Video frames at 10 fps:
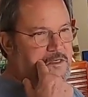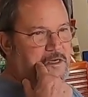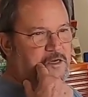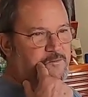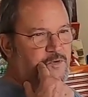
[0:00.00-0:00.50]

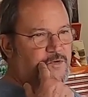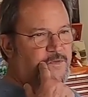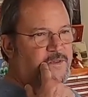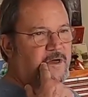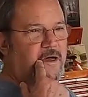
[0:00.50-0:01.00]
And they're
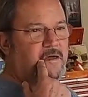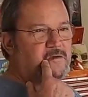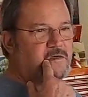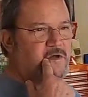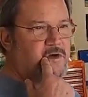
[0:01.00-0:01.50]
both,
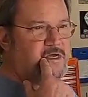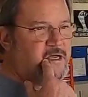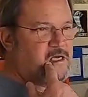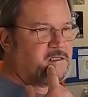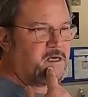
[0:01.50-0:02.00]
you know,
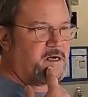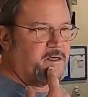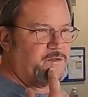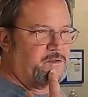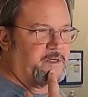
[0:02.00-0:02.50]
again, as I
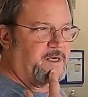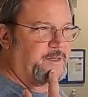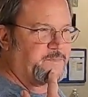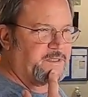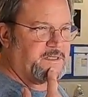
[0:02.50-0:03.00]
got older, I
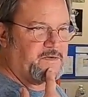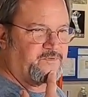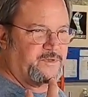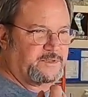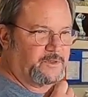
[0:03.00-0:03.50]
like my
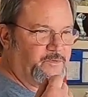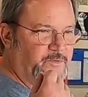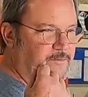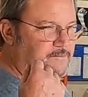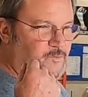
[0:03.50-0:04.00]
comfort, so
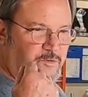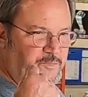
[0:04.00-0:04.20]
we're